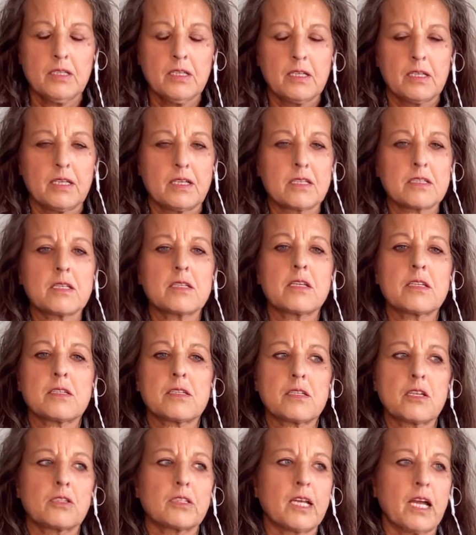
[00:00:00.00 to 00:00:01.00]
It doesn't
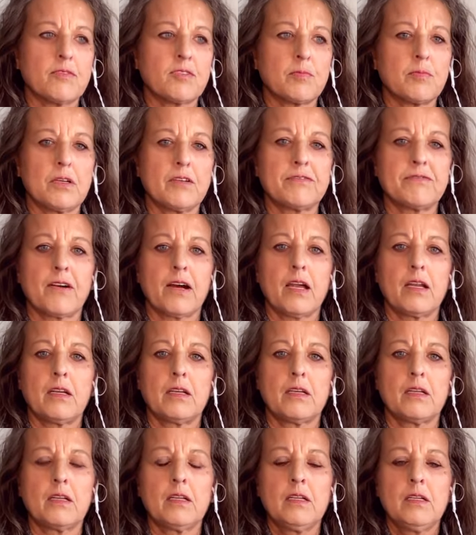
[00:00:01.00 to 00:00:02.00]
necessarily have to be a
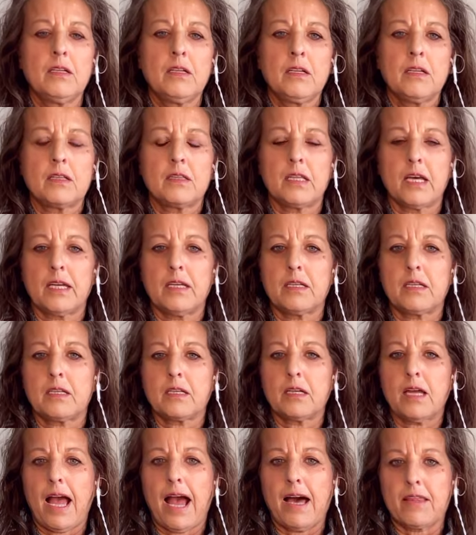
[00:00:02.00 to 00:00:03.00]
fire like
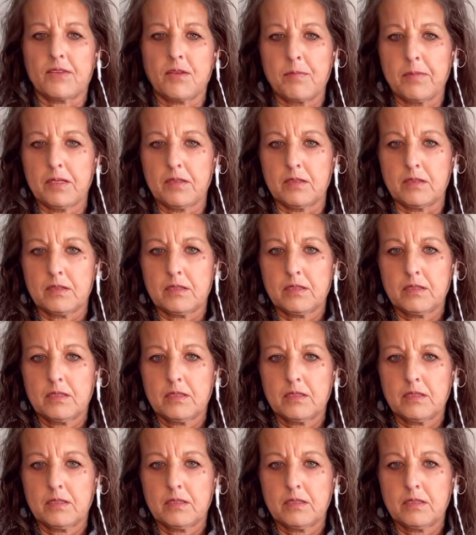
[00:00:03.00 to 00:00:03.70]
at the mill.